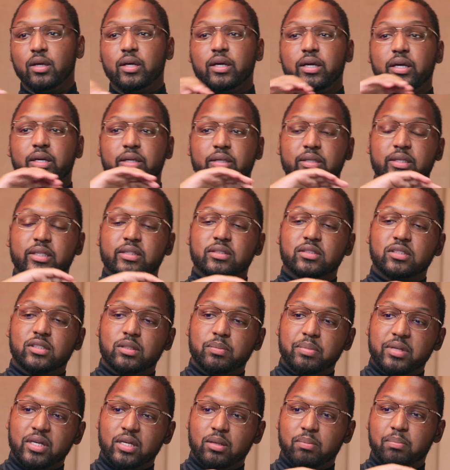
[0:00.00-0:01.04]
It needs to
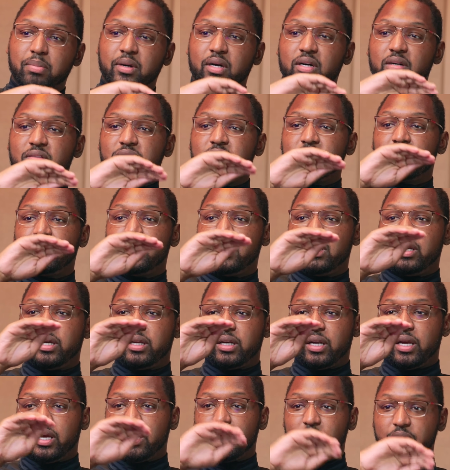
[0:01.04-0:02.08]
be above an
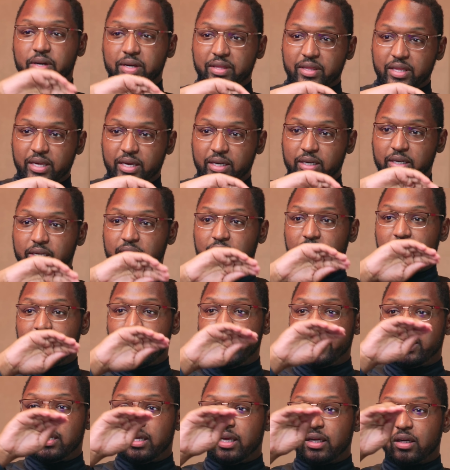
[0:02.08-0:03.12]
area that it
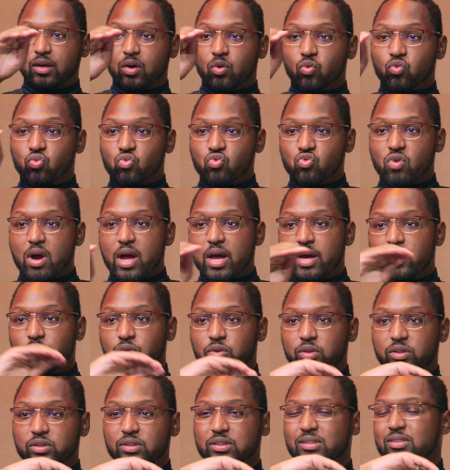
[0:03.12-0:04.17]
had like a
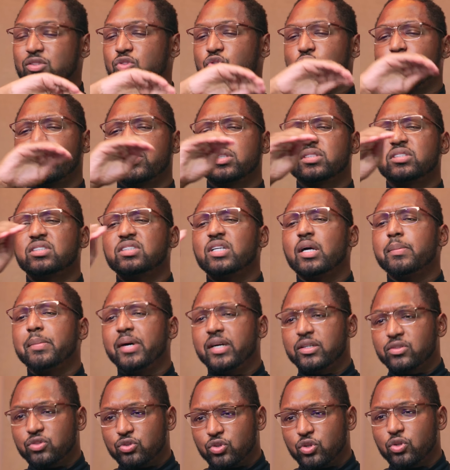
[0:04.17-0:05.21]
round sort of
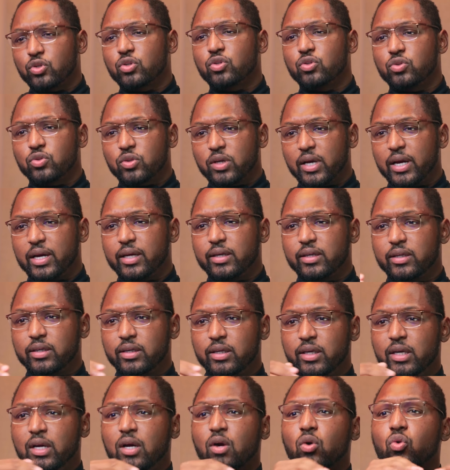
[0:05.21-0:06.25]
semicircle kind of
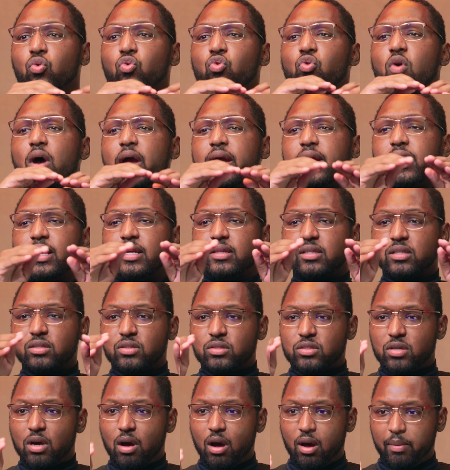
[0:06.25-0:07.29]
right at the
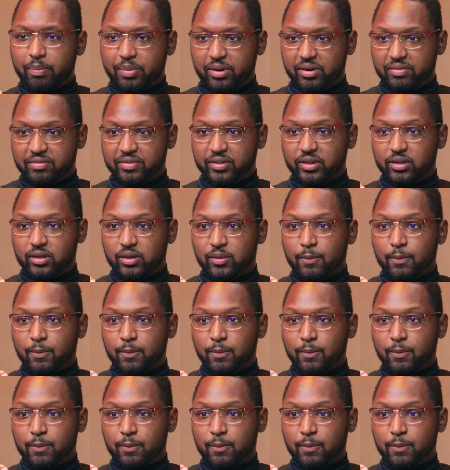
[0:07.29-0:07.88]
top of it.